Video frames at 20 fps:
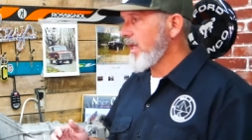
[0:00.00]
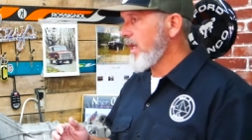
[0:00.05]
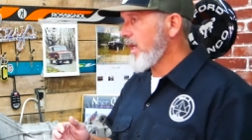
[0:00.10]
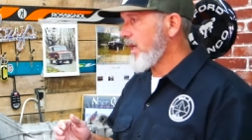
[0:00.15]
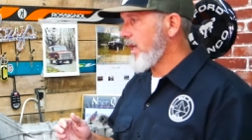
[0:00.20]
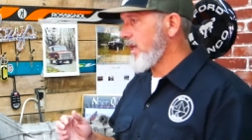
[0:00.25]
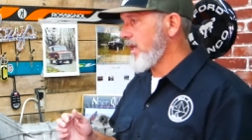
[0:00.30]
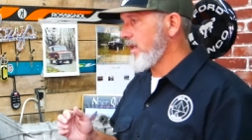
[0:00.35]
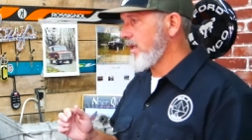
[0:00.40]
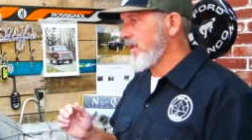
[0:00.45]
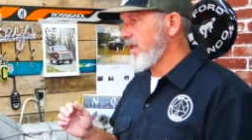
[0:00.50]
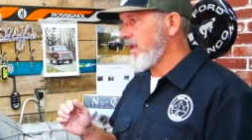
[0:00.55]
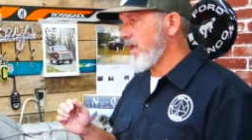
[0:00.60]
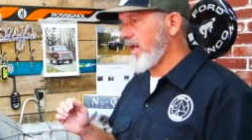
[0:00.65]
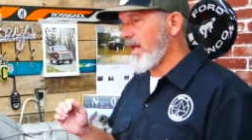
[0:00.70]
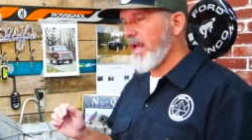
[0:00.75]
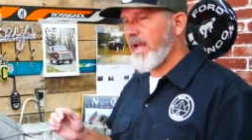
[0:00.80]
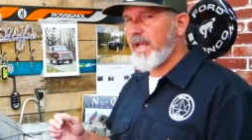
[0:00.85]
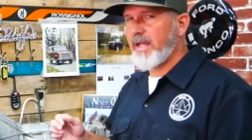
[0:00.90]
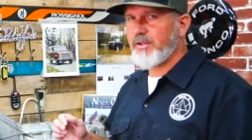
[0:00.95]
And it
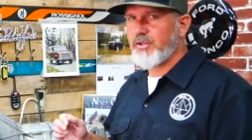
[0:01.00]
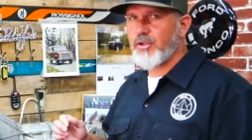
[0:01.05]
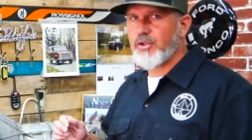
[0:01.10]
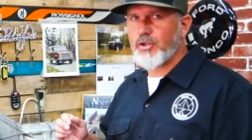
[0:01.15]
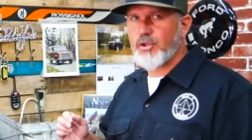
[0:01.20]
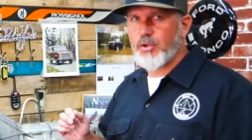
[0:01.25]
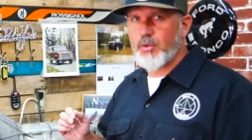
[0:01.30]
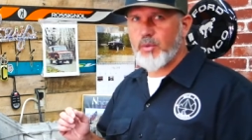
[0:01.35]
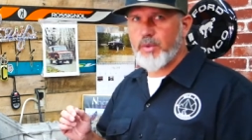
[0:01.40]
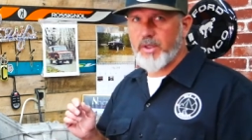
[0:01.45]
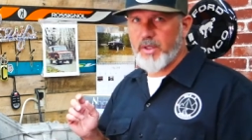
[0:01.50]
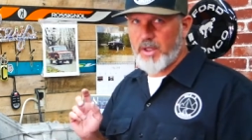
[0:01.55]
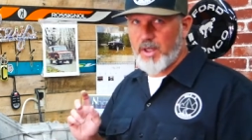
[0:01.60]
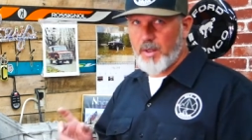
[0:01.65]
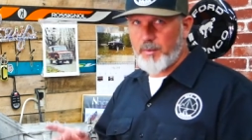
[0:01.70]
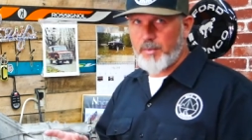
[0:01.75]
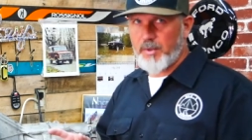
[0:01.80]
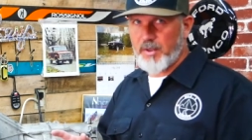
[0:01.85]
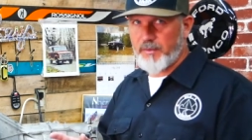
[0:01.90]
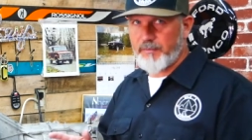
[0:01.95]
had to do with a
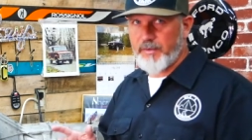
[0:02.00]
couple of